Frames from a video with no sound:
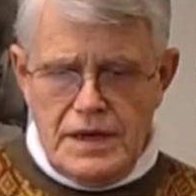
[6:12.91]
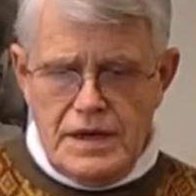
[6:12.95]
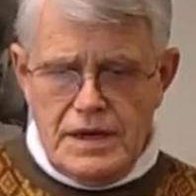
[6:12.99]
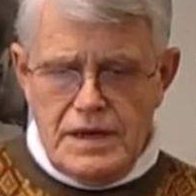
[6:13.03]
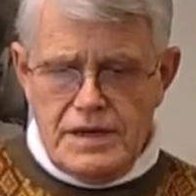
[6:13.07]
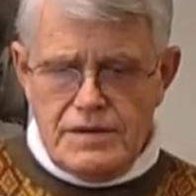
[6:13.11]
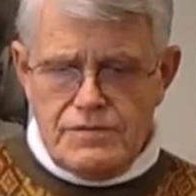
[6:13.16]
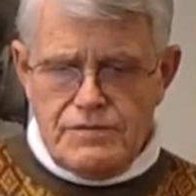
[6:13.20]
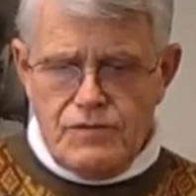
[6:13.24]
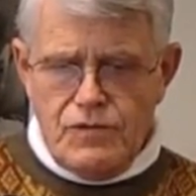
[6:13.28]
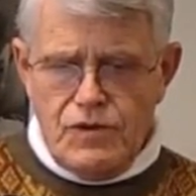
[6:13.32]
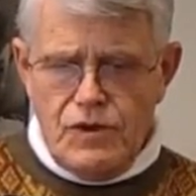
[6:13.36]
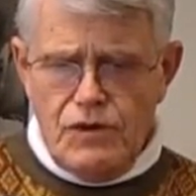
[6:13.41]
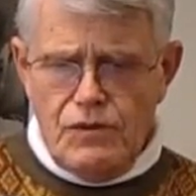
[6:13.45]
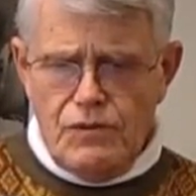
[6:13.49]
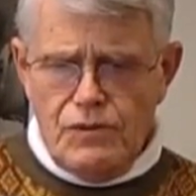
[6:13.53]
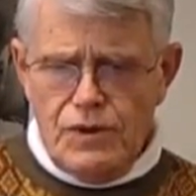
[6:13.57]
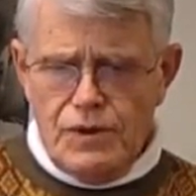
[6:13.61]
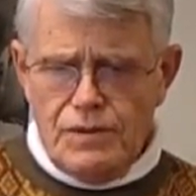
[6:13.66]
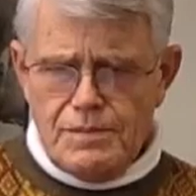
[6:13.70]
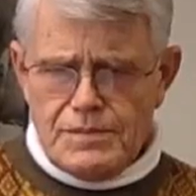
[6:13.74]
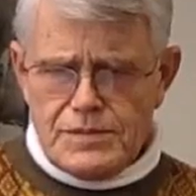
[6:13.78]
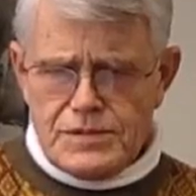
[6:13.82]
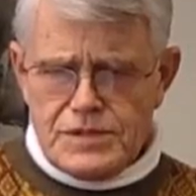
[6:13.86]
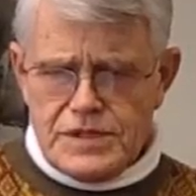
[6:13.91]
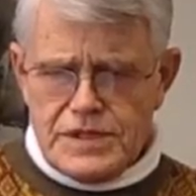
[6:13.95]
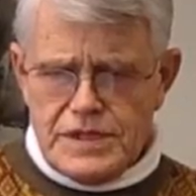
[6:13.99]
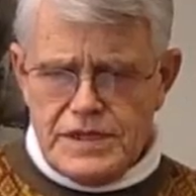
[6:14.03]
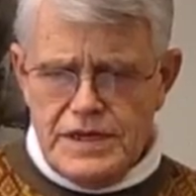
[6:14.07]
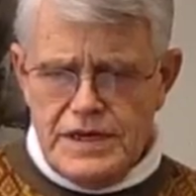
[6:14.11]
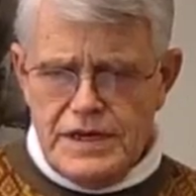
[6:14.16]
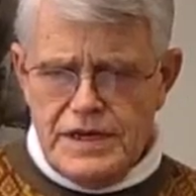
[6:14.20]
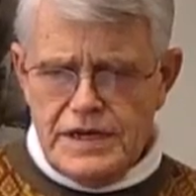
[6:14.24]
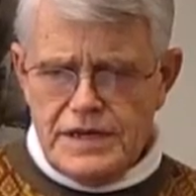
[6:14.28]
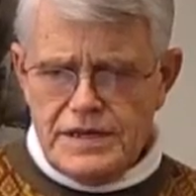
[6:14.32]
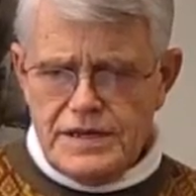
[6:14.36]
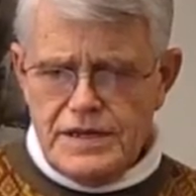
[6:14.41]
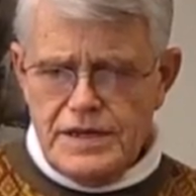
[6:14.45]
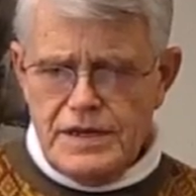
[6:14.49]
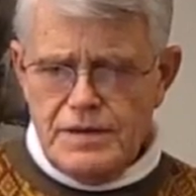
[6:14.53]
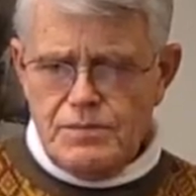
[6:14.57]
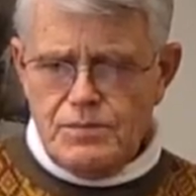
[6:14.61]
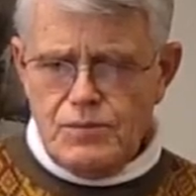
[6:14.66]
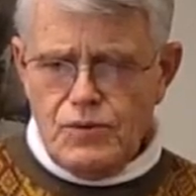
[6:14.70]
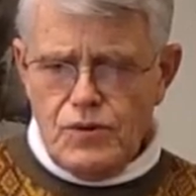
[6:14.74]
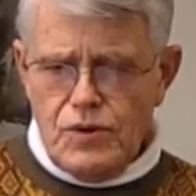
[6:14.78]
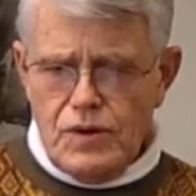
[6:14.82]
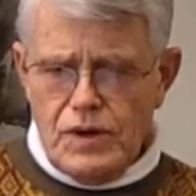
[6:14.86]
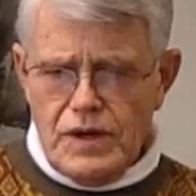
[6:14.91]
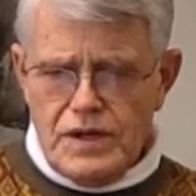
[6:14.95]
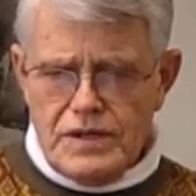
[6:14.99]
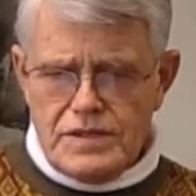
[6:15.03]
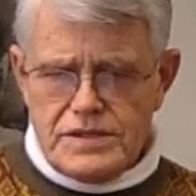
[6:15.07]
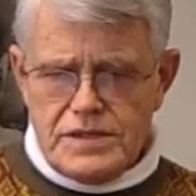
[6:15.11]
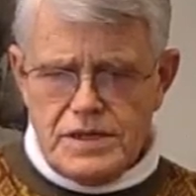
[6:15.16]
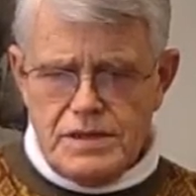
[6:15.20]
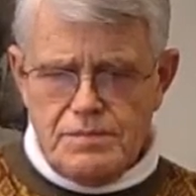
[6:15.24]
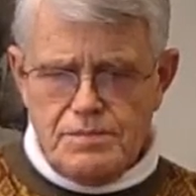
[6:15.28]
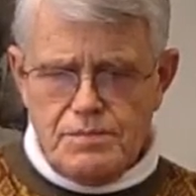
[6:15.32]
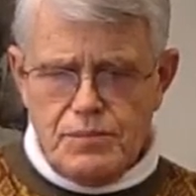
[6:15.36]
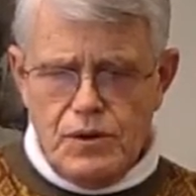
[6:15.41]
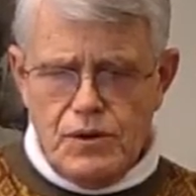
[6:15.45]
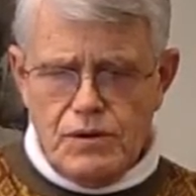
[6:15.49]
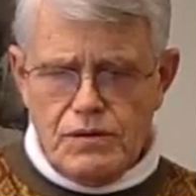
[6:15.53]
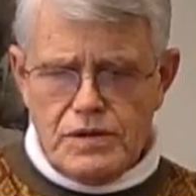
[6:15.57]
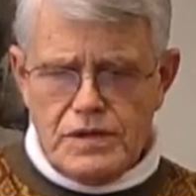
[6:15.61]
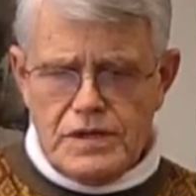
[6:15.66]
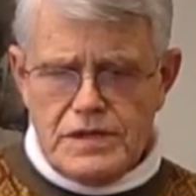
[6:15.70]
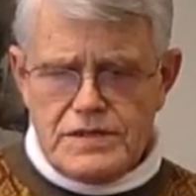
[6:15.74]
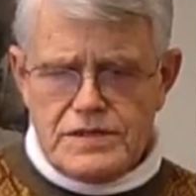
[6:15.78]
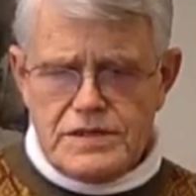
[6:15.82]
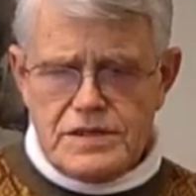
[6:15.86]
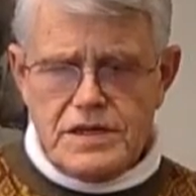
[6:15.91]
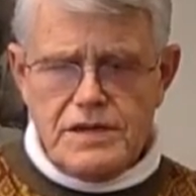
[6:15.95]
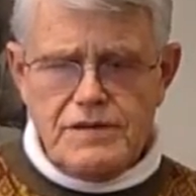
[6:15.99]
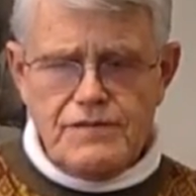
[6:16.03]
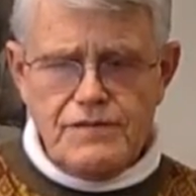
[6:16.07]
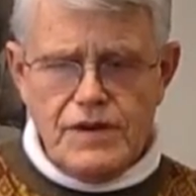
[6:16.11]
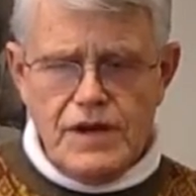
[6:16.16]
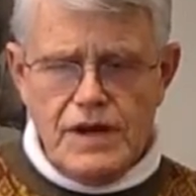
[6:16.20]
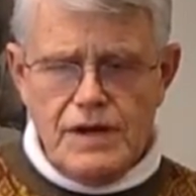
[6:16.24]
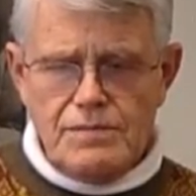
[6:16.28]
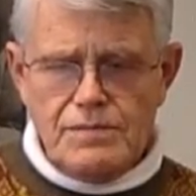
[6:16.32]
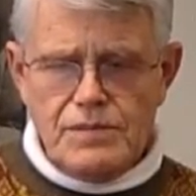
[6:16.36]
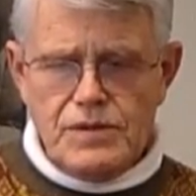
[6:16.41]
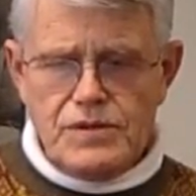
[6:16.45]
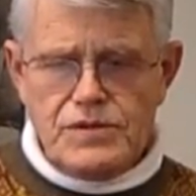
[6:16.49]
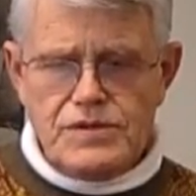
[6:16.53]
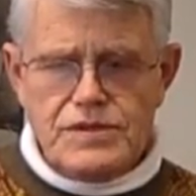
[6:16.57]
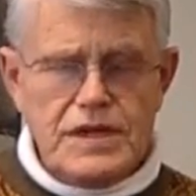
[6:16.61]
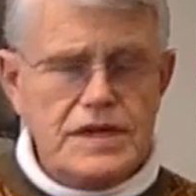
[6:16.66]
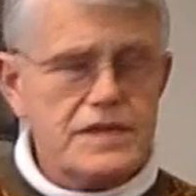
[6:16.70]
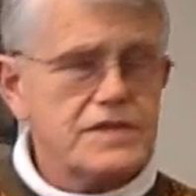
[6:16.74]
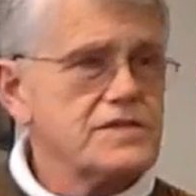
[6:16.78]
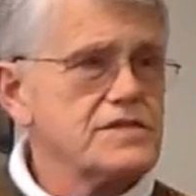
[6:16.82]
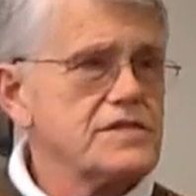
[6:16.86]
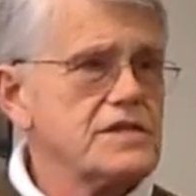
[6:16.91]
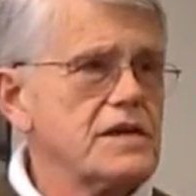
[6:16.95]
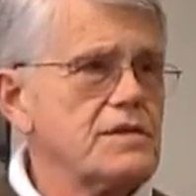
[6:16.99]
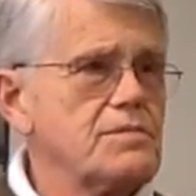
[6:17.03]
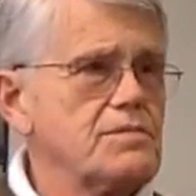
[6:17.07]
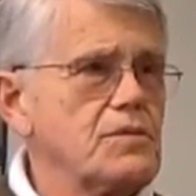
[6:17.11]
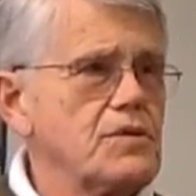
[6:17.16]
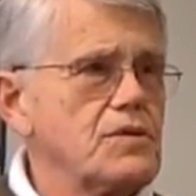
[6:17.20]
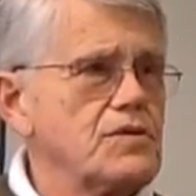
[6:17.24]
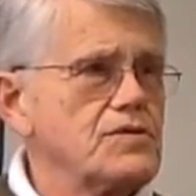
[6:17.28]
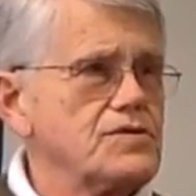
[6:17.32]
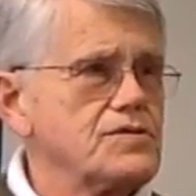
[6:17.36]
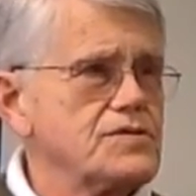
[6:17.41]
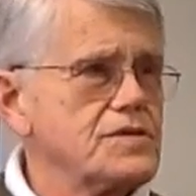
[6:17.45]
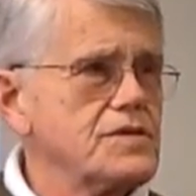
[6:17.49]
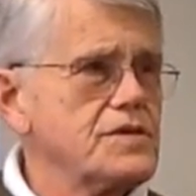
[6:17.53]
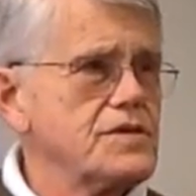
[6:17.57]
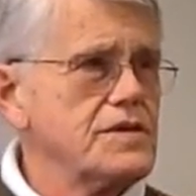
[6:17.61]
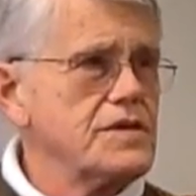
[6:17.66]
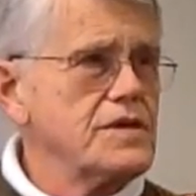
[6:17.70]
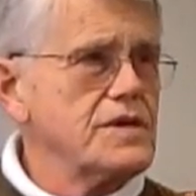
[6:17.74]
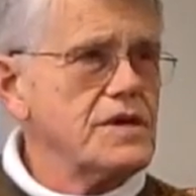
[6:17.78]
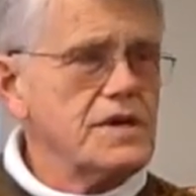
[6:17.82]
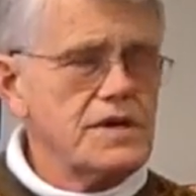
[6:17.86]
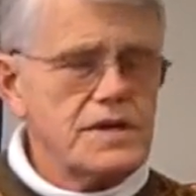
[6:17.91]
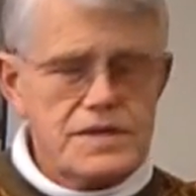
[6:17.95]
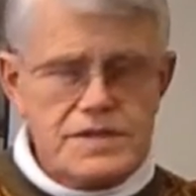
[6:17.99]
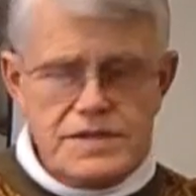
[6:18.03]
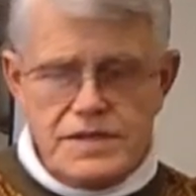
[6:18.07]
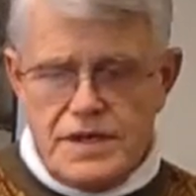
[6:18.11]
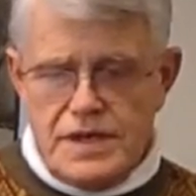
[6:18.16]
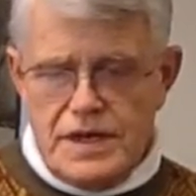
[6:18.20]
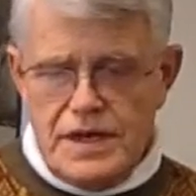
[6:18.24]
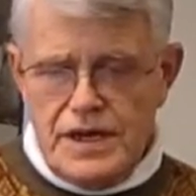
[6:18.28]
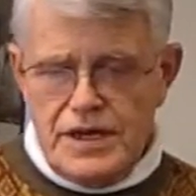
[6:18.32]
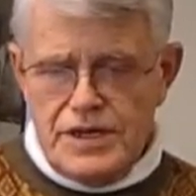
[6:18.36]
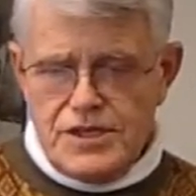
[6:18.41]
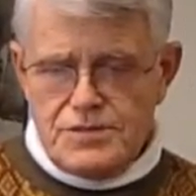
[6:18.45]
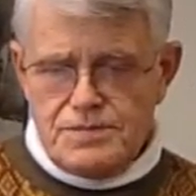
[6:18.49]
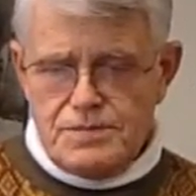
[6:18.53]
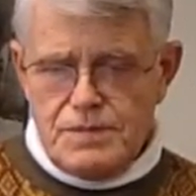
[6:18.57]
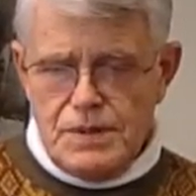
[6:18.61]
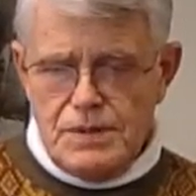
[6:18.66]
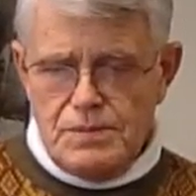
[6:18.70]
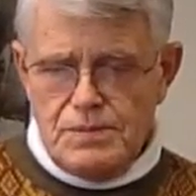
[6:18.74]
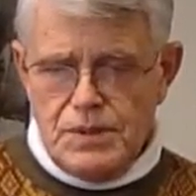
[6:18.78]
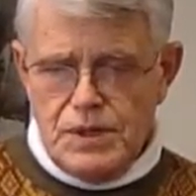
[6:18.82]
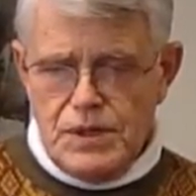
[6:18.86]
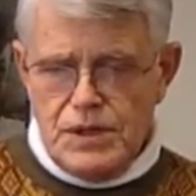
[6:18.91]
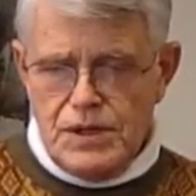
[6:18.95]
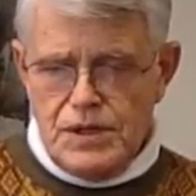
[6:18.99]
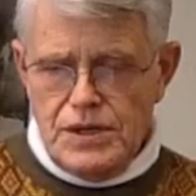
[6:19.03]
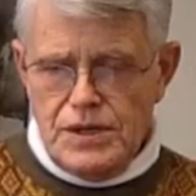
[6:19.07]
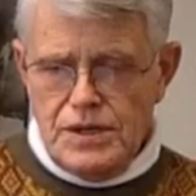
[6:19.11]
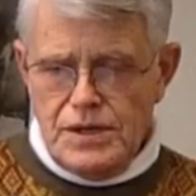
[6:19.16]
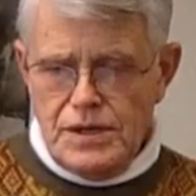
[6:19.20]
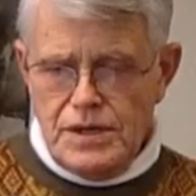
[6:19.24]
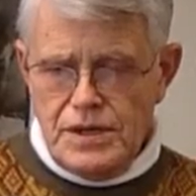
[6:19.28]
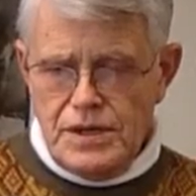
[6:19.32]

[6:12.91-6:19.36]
Let no one mistake the importance and potency of numbers as symbols, said HPB.